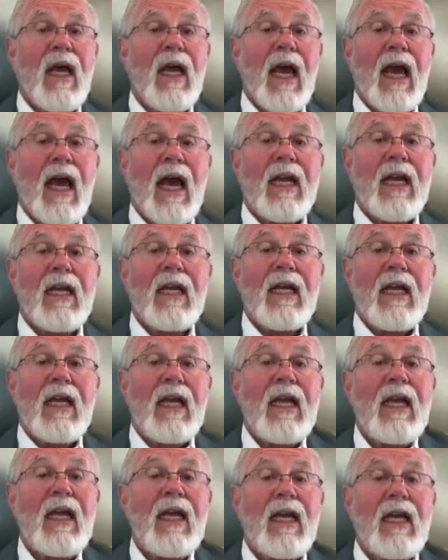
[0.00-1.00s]
And
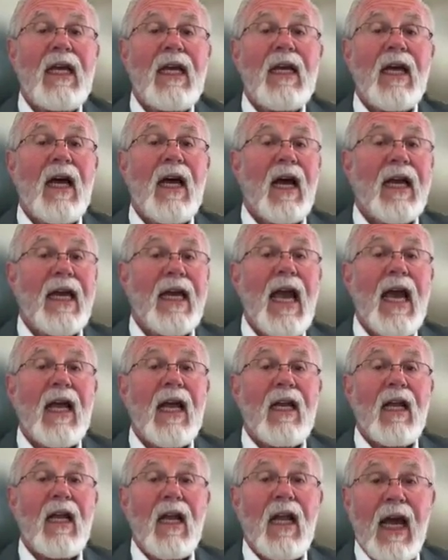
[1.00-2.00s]
he,
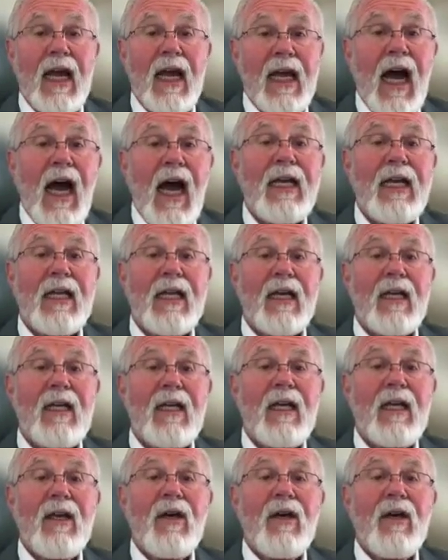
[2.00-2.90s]
again, like I did,